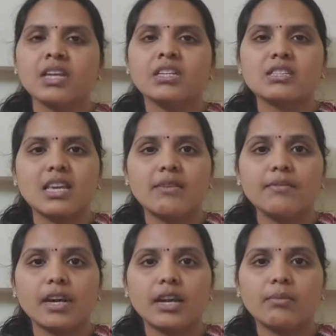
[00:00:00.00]
Same
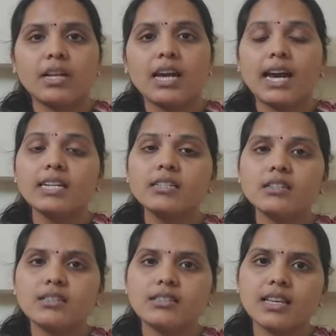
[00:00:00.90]
variable and
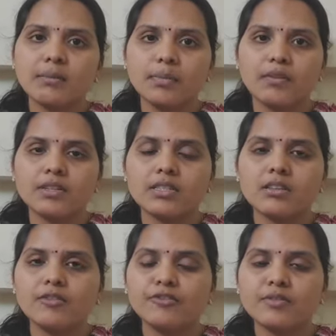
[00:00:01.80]
same powers.
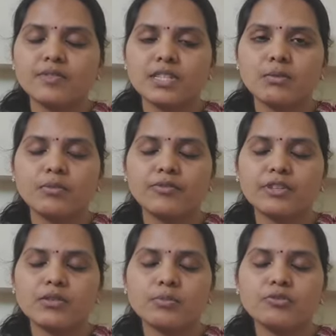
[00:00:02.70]
For
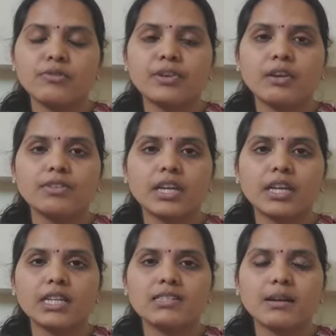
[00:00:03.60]
suppose if you have
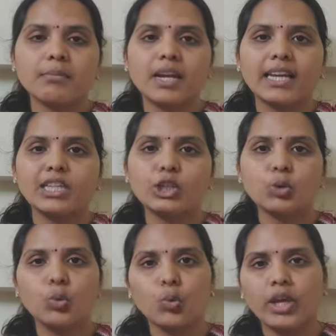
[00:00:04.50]
taken example like
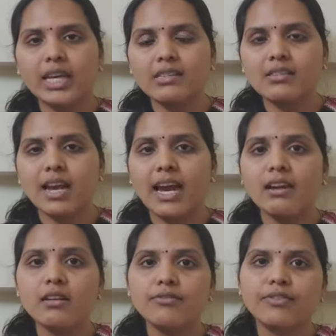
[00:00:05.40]
2x
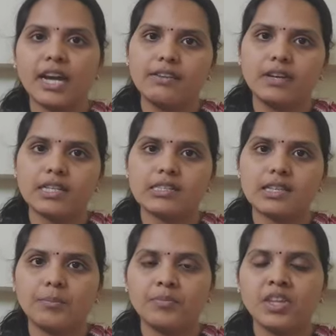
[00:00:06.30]
and
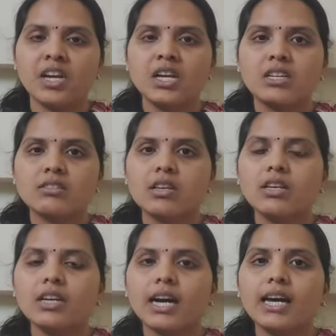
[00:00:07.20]
5x. See
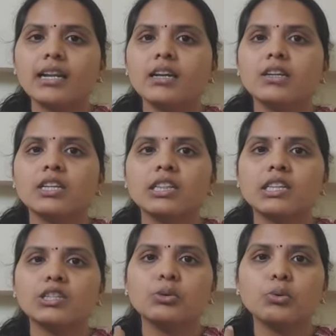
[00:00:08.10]
here in
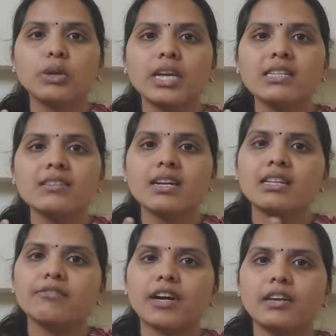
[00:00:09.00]
the 2x and
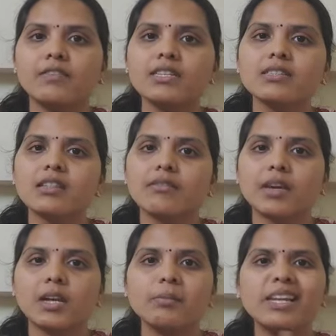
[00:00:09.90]
the 5x, the
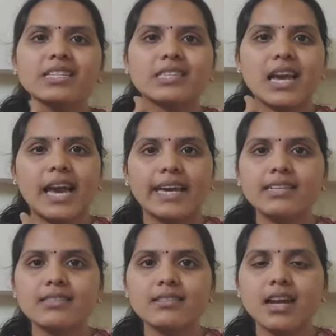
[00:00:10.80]
variable is
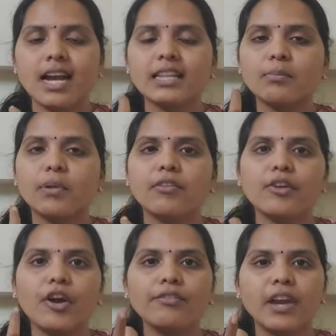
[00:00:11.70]
x and the
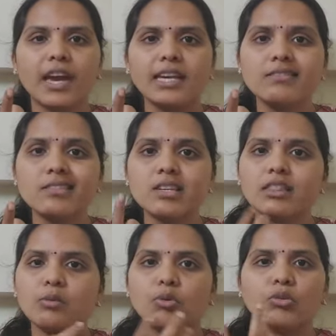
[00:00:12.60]
power of x in
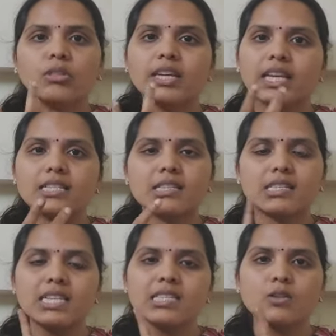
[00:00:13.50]
the both the cases
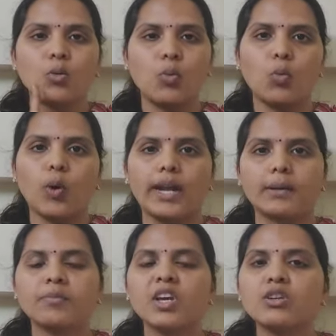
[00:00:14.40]
is 1.
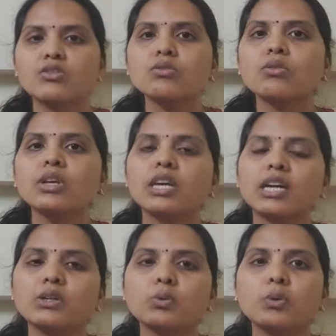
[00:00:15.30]
So
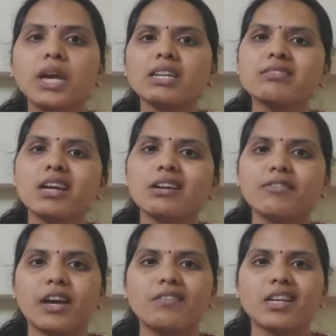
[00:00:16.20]
here 2x and
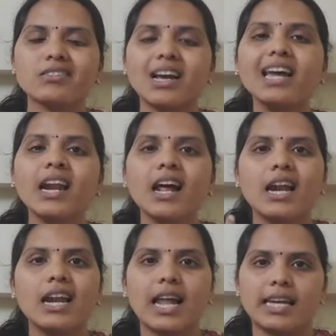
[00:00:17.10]
5x are
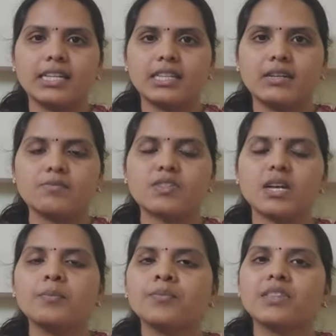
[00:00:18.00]
like terms.
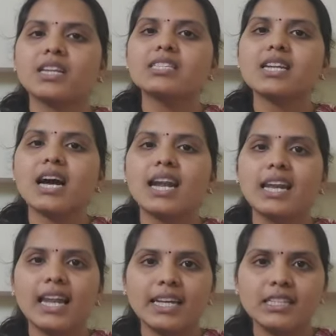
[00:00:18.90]
It's
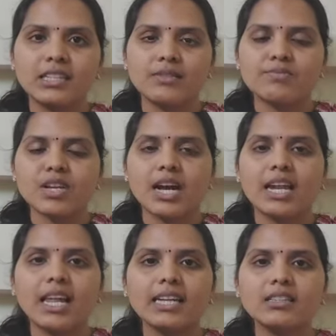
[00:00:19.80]
unlike terms.
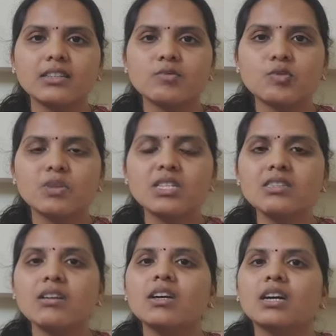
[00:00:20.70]
Unlike terms
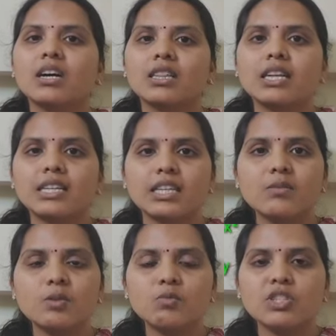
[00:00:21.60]
means the
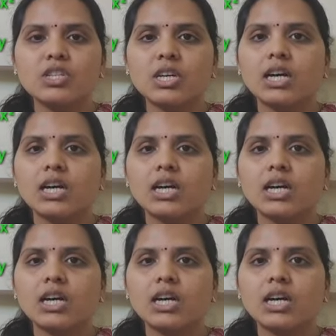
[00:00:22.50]
terms which